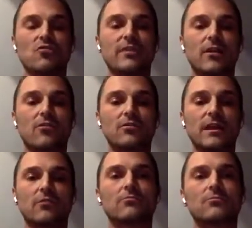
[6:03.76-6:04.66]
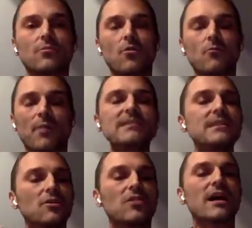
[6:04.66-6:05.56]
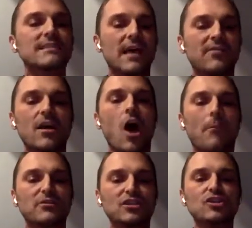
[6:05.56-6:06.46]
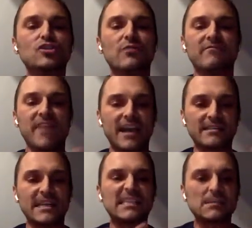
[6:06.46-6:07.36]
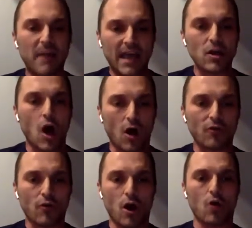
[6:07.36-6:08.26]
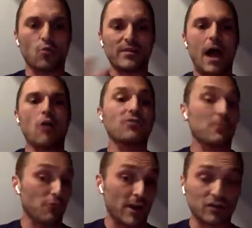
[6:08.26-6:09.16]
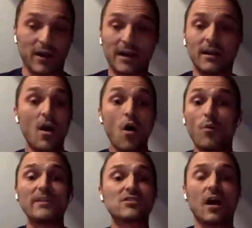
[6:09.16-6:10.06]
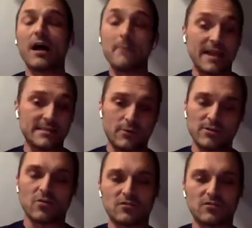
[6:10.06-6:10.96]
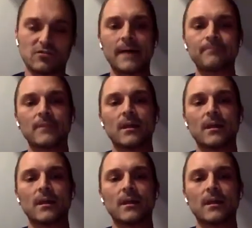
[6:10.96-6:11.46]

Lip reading: so basically their lungs had the opportunity to advance and expand on their own without the pressure. And we saw amazing results from that.